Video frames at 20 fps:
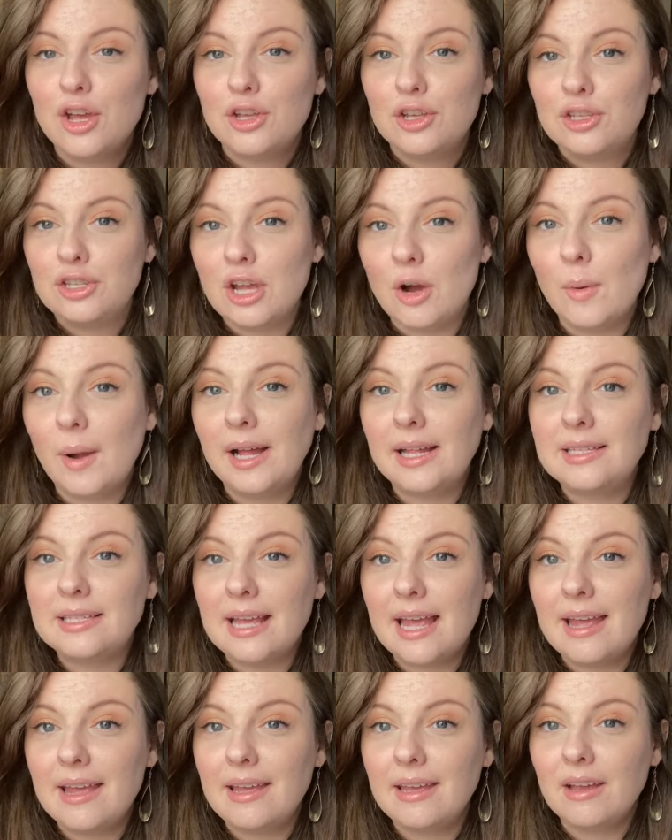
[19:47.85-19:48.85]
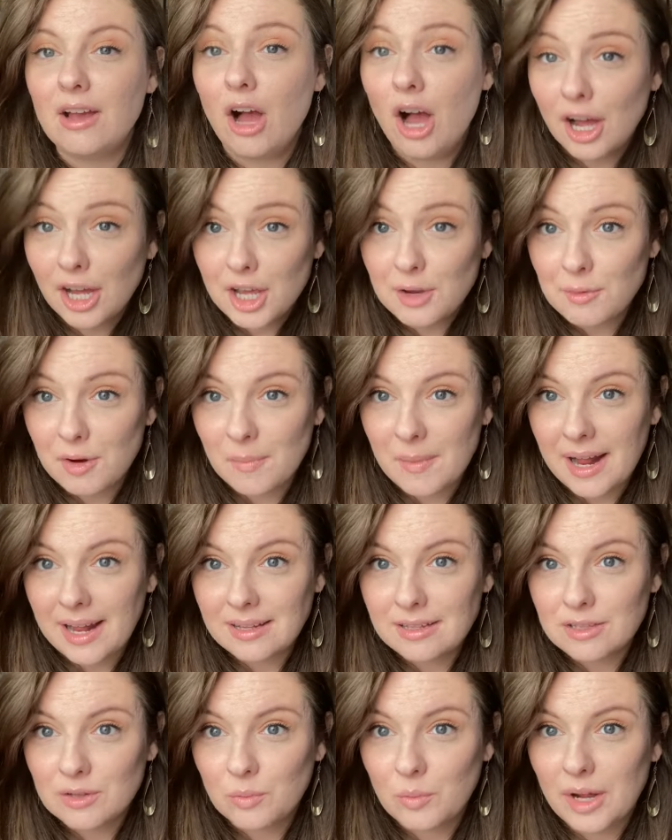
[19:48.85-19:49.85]
So it's a hockey
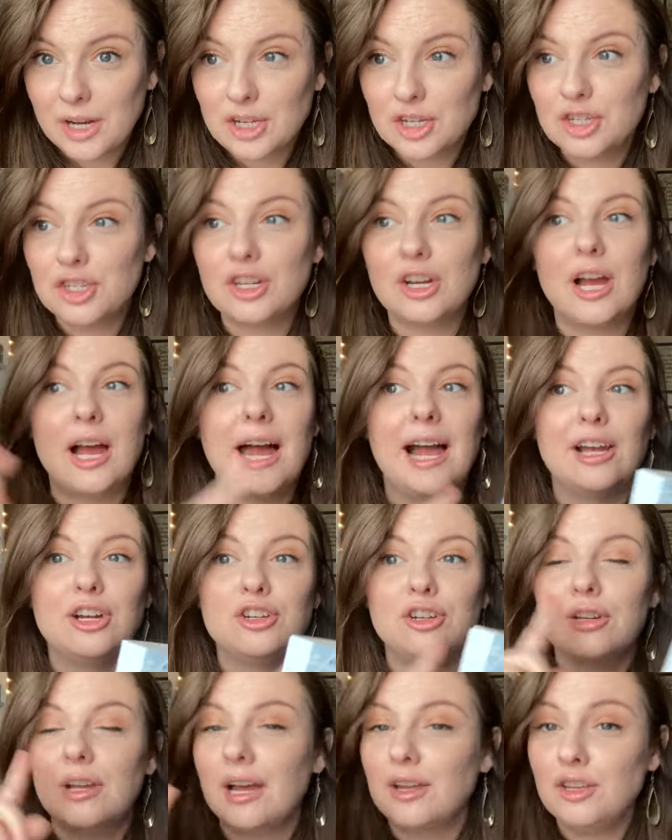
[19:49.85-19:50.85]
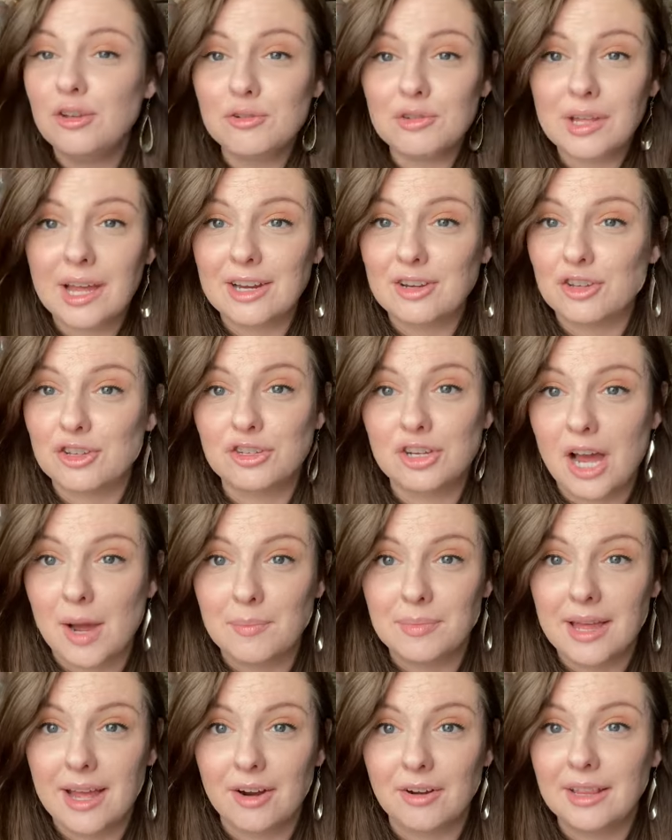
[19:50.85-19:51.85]
romance, which I should, usually I just
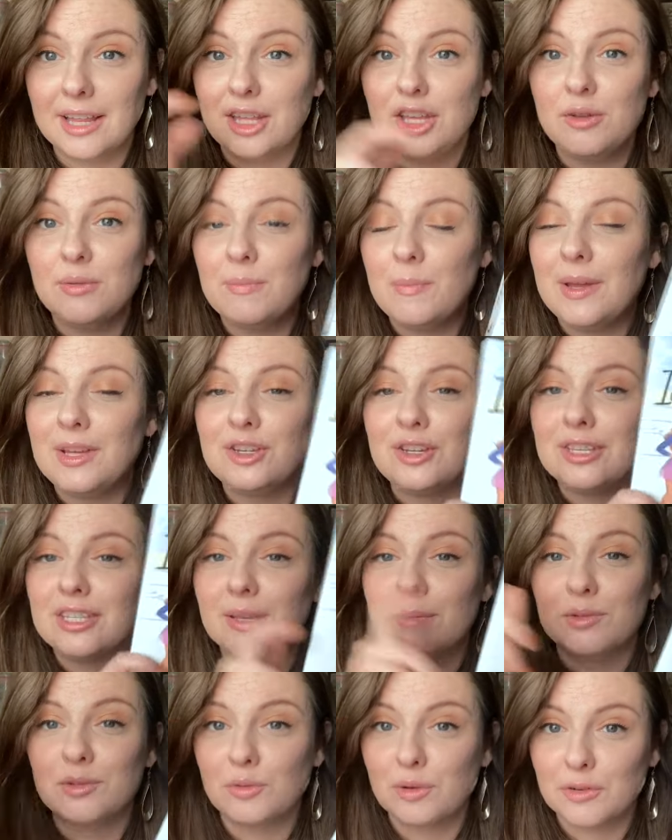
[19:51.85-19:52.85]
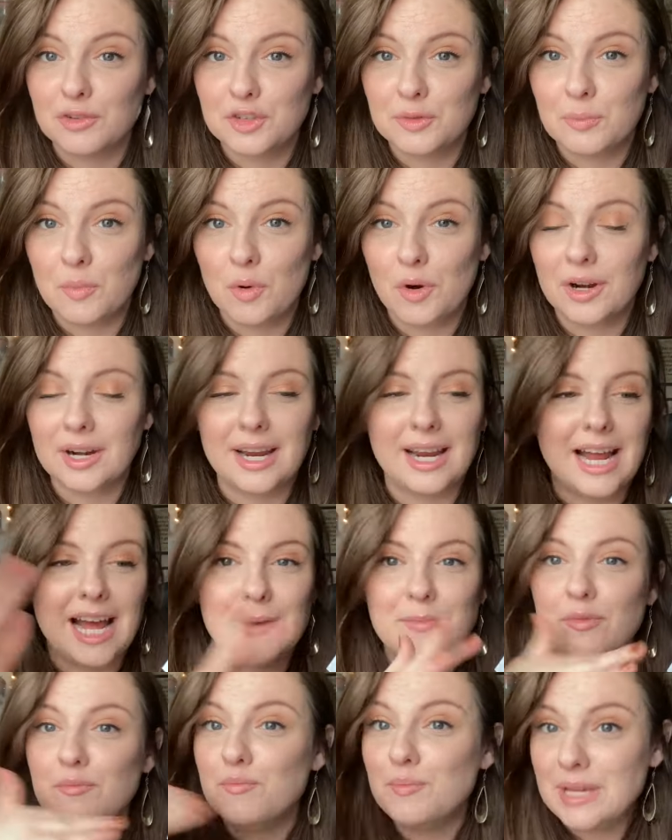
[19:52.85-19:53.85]
stop there. Like, you mentioned some sort of sport and
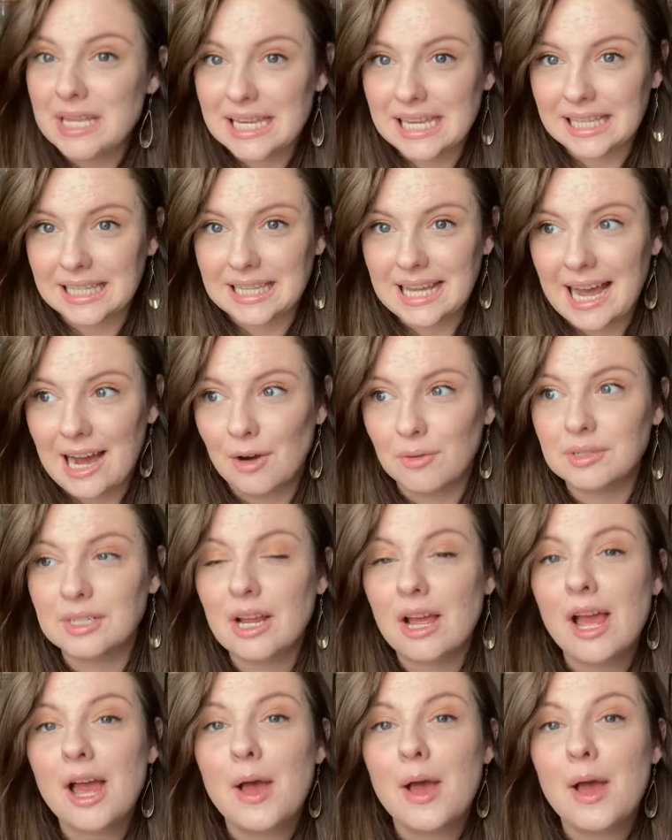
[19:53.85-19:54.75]
I'm immediately out.